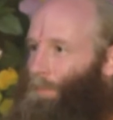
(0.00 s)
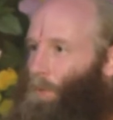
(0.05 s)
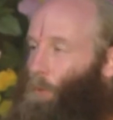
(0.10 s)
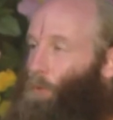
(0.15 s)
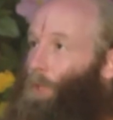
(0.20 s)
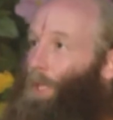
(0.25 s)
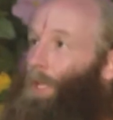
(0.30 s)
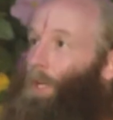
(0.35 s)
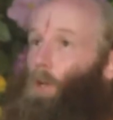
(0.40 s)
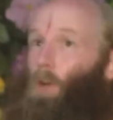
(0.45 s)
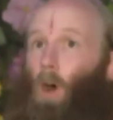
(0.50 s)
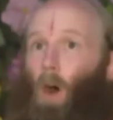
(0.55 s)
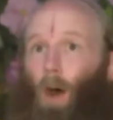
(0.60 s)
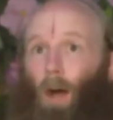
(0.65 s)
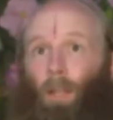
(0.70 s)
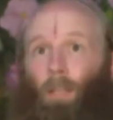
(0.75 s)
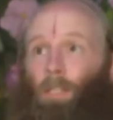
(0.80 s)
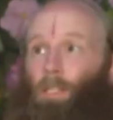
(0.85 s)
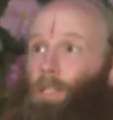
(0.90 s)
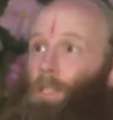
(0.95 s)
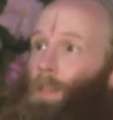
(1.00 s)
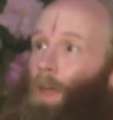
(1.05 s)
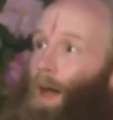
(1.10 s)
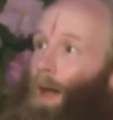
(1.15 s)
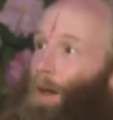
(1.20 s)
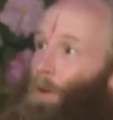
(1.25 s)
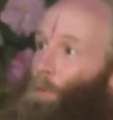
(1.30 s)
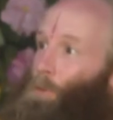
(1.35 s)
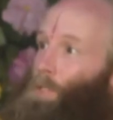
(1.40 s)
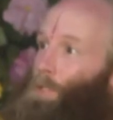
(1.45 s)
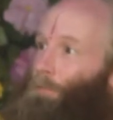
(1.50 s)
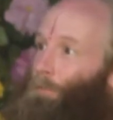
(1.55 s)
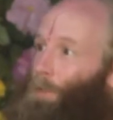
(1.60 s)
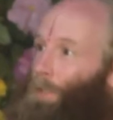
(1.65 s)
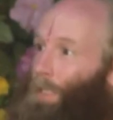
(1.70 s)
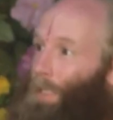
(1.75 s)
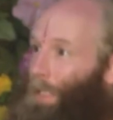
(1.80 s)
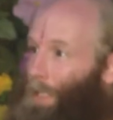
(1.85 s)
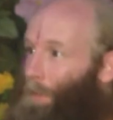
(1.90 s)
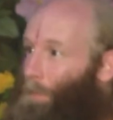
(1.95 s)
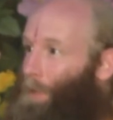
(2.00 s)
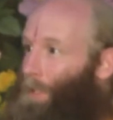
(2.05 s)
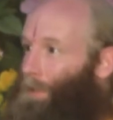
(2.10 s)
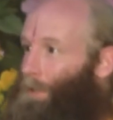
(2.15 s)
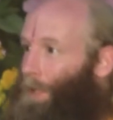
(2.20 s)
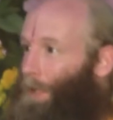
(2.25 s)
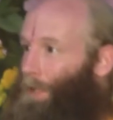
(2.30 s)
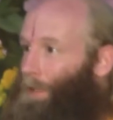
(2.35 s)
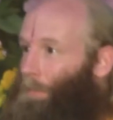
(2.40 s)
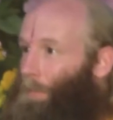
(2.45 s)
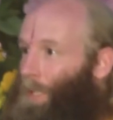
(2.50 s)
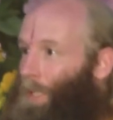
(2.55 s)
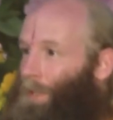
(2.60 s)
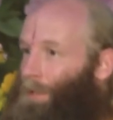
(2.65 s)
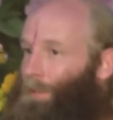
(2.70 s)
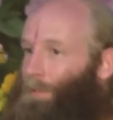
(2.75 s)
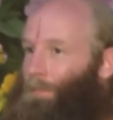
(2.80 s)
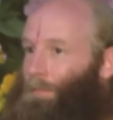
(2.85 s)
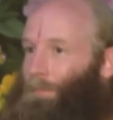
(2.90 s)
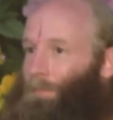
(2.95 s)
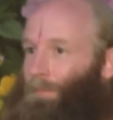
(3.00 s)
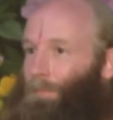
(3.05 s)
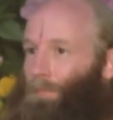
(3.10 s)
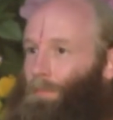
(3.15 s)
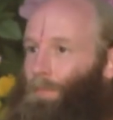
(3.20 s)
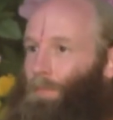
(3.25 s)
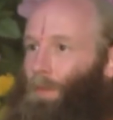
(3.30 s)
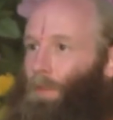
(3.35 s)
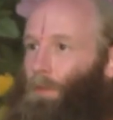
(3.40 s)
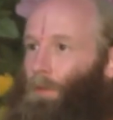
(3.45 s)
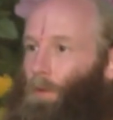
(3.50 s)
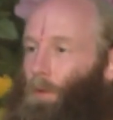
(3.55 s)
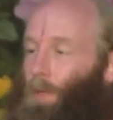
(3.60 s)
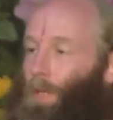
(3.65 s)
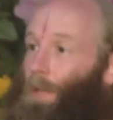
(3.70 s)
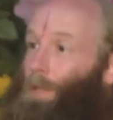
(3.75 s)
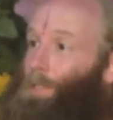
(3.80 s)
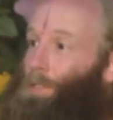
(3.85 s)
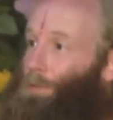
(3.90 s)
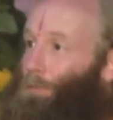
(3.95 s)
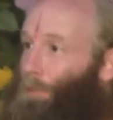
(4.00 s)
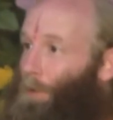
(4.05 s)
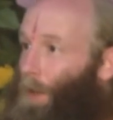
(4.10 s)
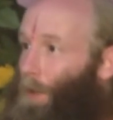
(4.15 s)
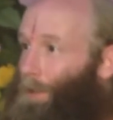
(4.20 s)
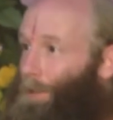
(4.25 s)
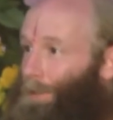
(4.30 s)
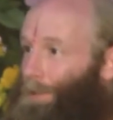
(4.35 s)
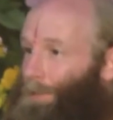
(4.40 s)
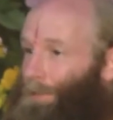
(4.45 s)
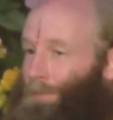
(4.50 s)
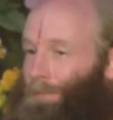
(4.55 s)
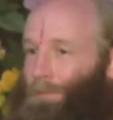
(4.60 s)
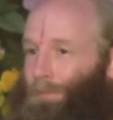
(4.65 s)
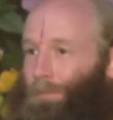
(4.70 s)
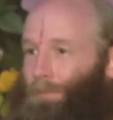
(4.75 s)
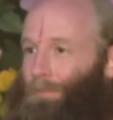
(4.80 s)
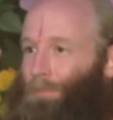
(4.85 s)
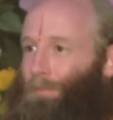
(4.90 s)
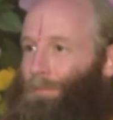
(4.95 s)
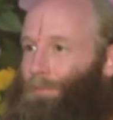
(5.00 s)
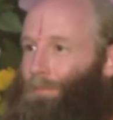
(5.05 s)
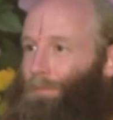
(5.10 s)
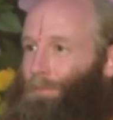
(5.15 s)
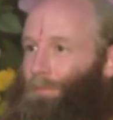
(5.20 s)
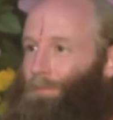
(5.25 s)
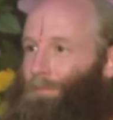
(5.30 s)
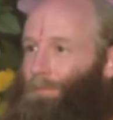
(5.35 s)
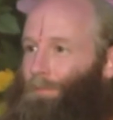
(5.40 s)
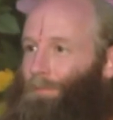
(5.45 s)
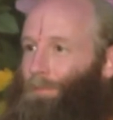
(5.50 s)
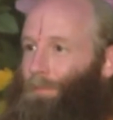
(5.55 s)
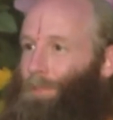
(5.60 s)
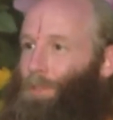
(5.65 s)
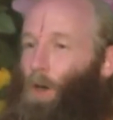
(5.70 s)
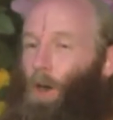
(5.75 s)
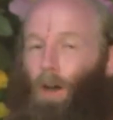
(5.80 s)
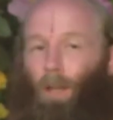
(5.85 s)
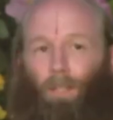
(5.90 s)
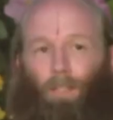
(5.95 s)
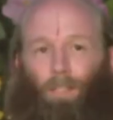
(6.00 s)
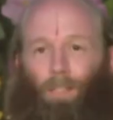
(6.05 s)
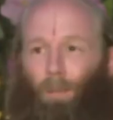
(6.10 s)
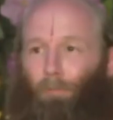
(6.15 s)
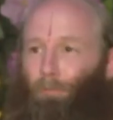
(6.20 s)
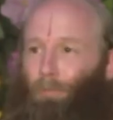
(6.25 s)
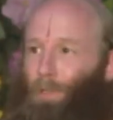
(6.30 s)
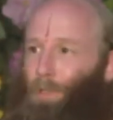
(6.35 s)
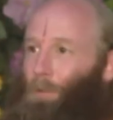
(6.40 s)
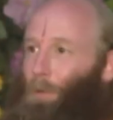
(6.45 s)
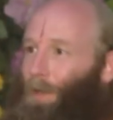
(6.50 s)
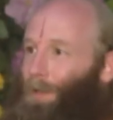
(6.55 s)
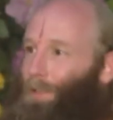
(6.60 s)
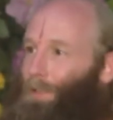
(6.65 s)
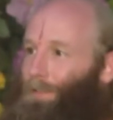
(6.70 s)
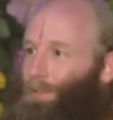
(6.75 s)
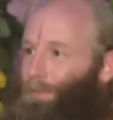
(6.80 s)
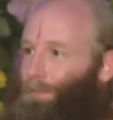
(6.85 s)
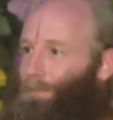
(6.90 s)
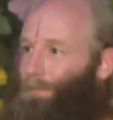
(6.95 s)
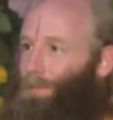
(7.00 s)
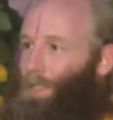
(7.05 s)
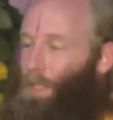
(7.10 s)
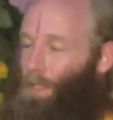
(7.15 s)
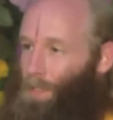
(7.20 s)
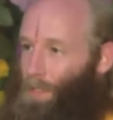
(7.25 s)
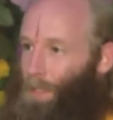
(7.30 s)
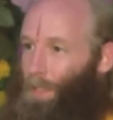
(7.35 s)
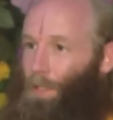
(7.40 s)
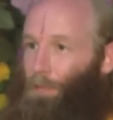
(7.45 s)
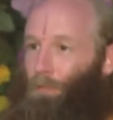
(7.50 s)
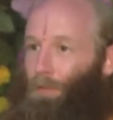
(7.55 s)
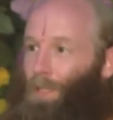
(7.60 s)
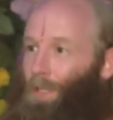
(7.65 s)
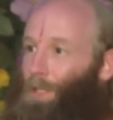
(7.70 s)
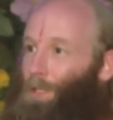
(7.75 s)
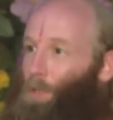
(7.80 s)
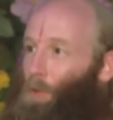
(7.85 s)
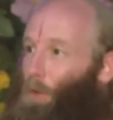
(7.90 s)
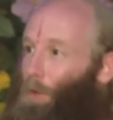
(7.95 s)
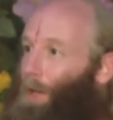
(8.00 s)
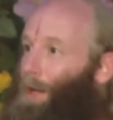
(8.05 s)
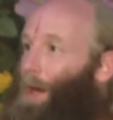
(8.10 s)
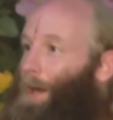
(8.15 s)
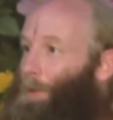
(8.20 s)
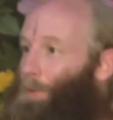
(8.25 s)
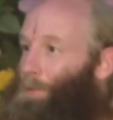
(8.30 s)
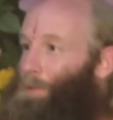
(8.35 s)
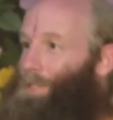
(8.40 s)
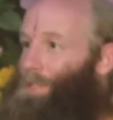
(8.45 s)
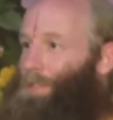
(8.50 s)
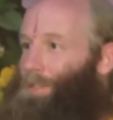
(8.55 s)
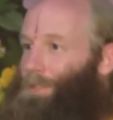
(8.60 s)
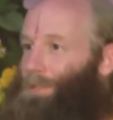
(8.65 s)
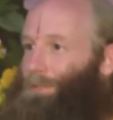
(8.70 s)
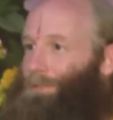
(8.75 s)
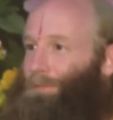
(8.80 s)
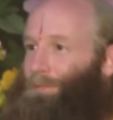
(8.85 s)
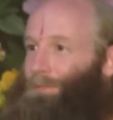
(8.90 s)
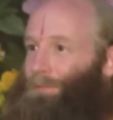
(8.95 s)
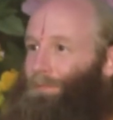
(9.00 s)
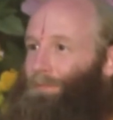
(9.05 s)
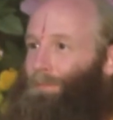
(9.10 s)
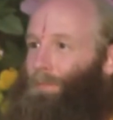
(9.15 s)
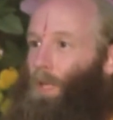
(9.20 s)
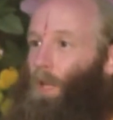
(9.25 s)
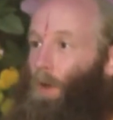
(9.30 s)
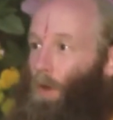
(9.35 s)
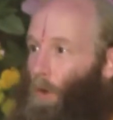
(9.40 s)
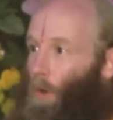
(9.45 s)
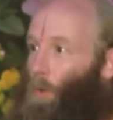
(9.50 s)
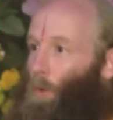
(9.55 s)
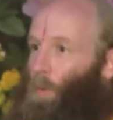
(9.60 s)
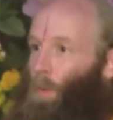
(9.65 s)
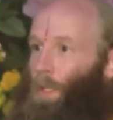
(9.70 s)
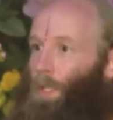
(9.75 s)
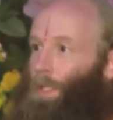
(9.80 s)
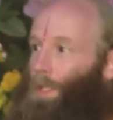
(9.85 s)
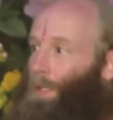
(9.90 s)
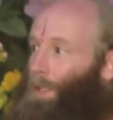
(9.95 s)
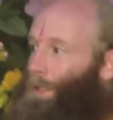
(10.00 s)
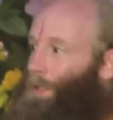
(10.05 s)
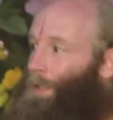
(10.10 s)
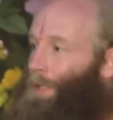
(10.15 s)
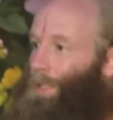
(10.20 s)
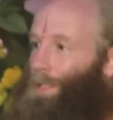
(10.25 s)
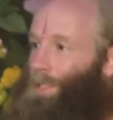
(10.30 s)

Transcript: You think God is in the house of a demon like me? Oh yes, Father. God is everywhere. He's even in your house. Oh really?